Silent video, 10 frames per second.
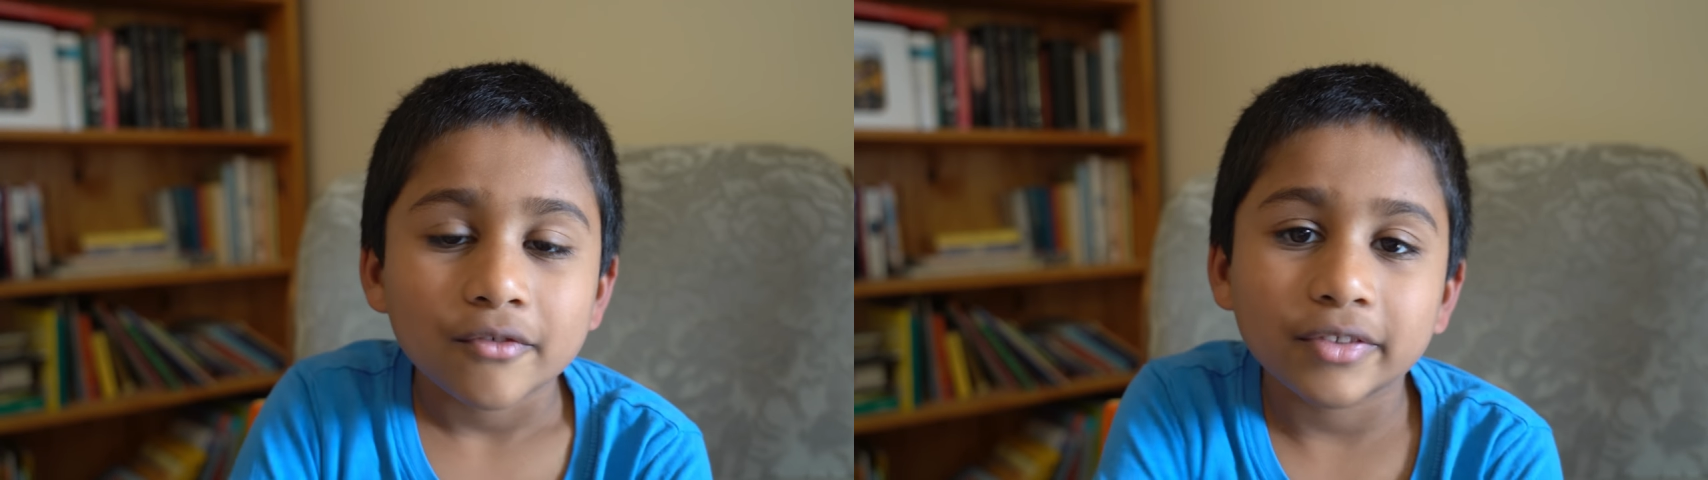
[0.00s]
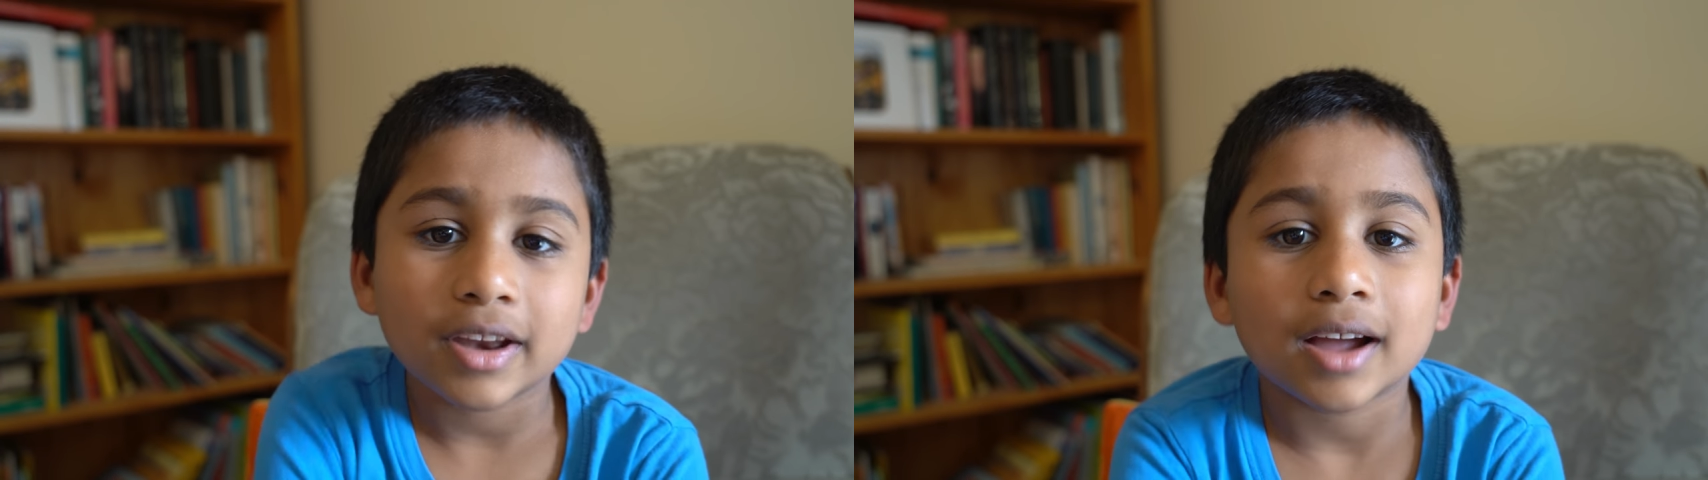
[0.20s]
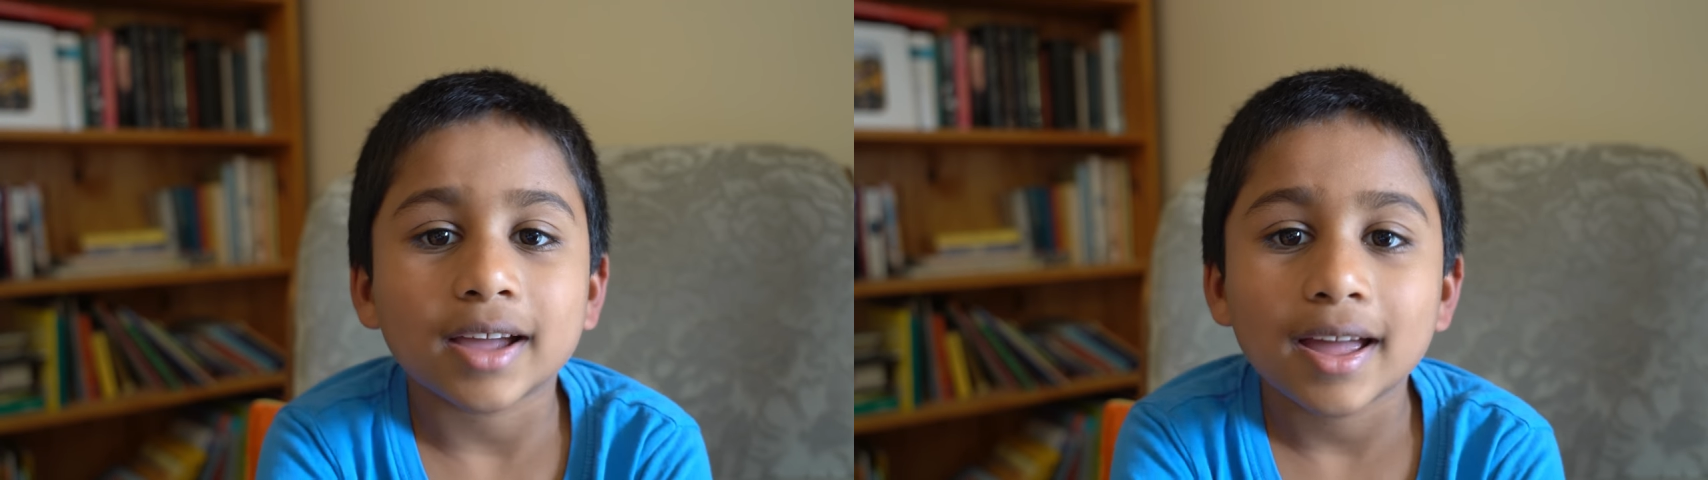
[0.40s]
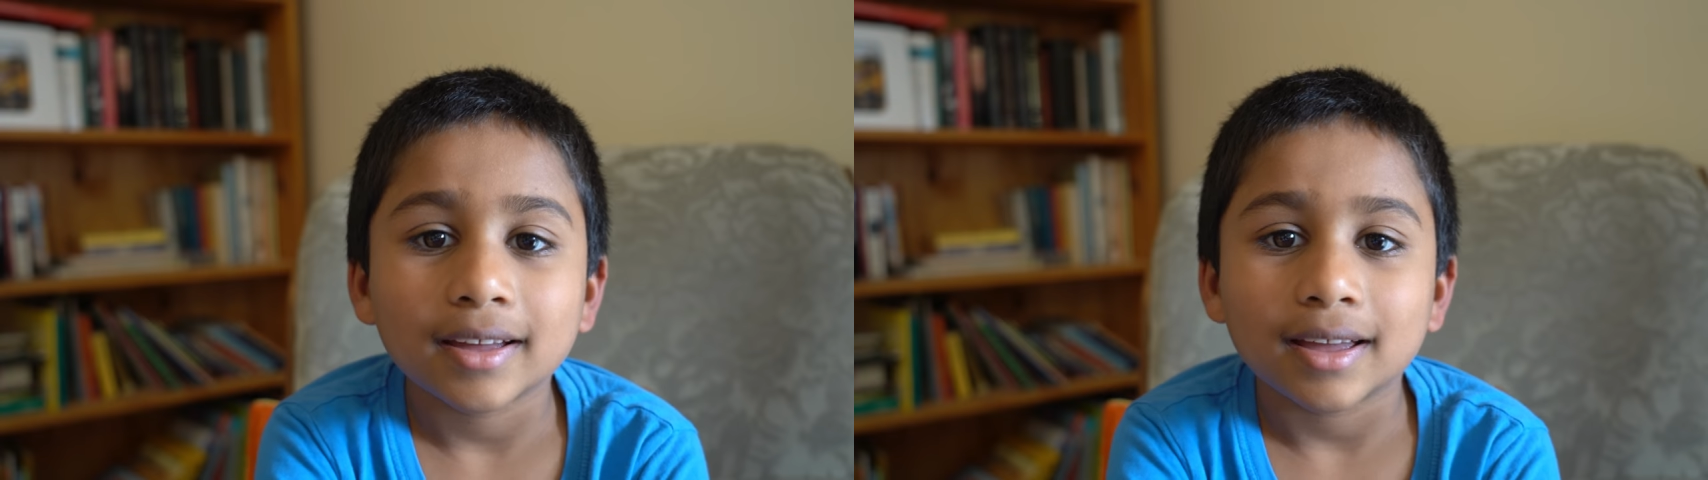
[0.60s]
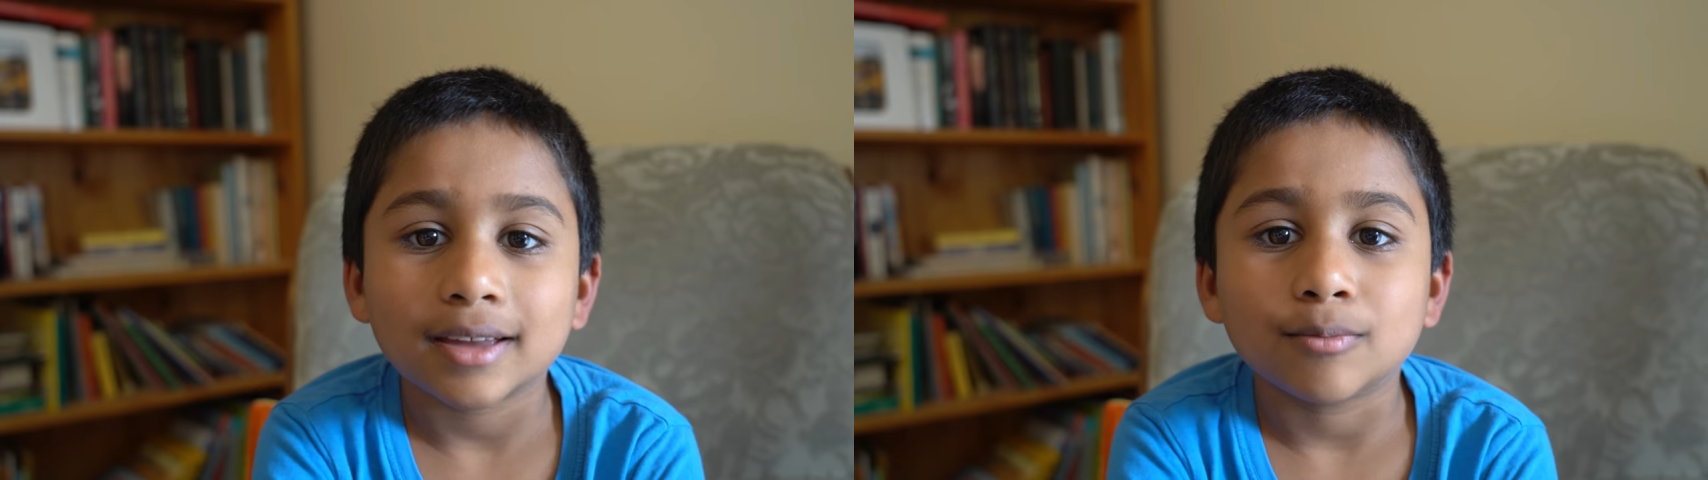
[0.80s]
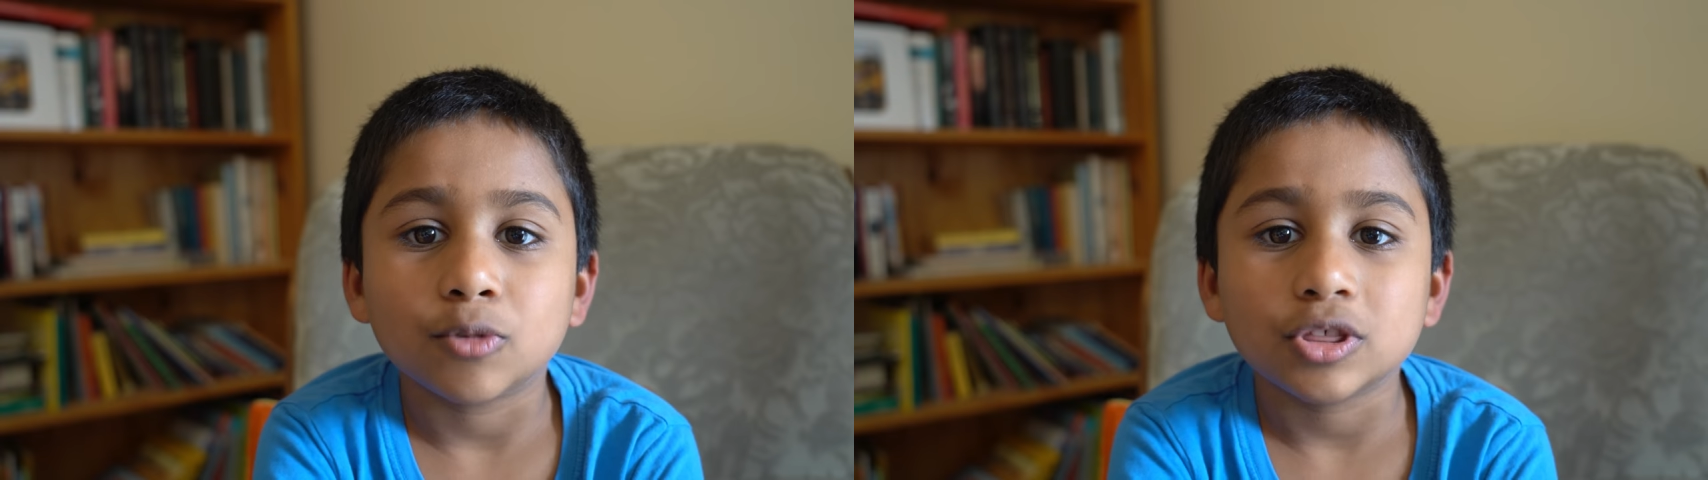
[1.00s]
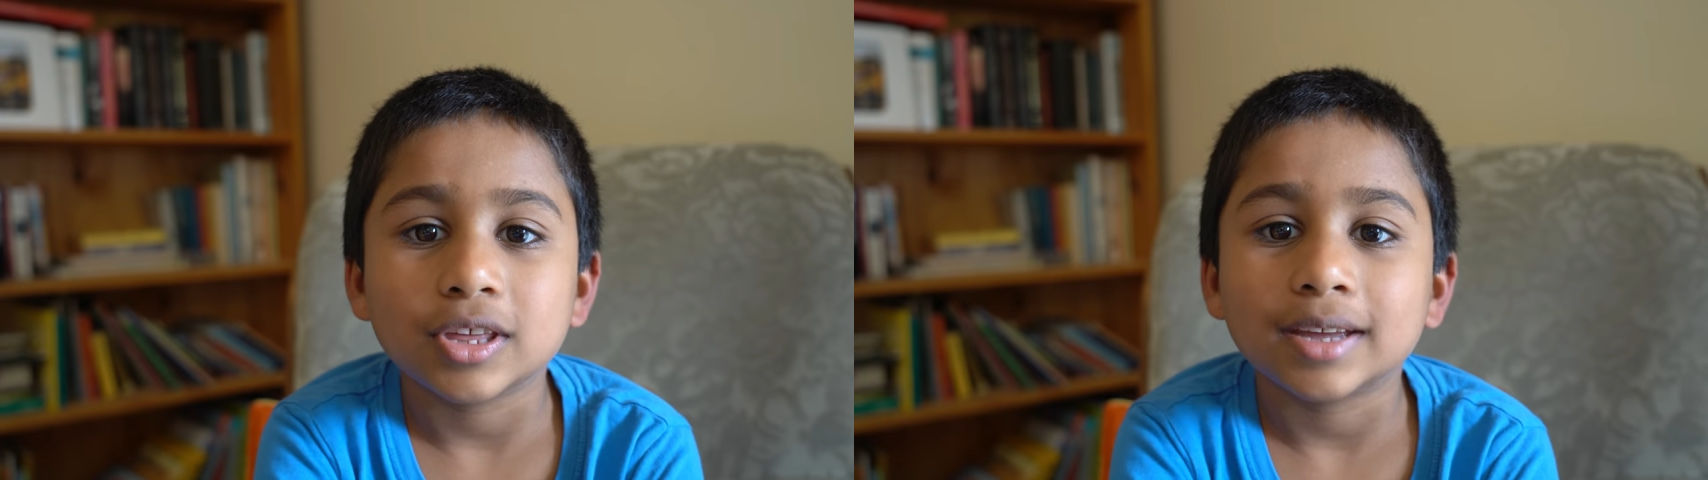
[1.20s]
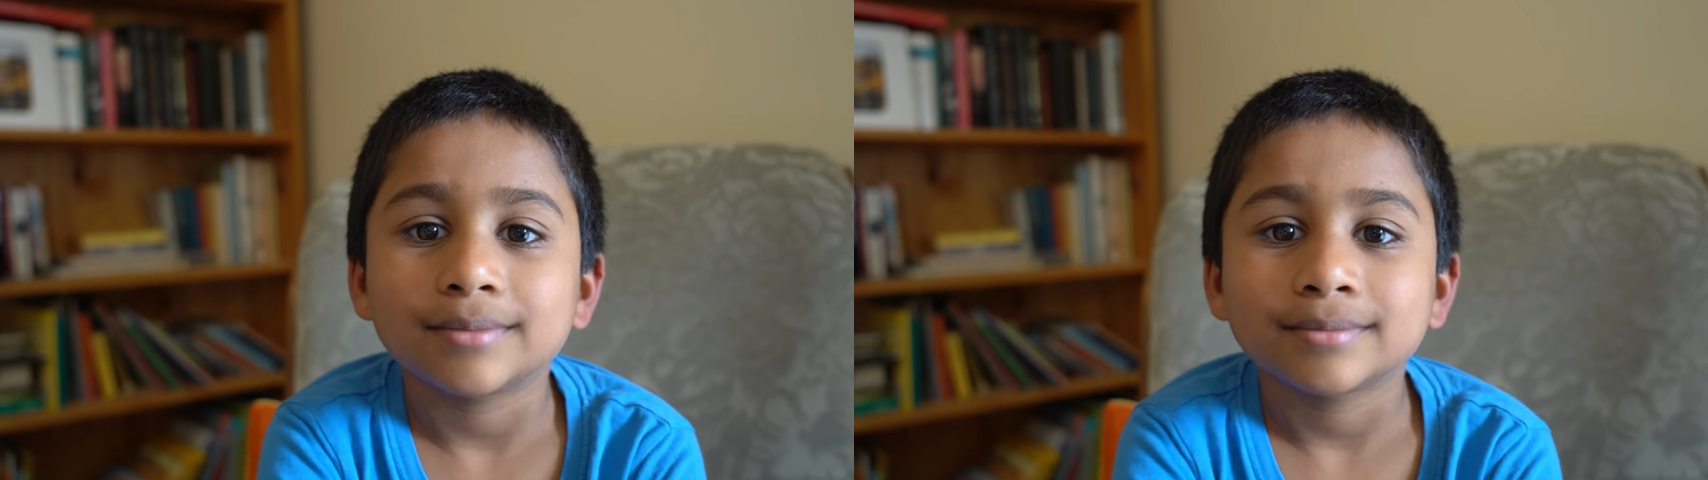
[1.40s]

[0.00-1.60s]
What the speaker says: Naka and Mothe.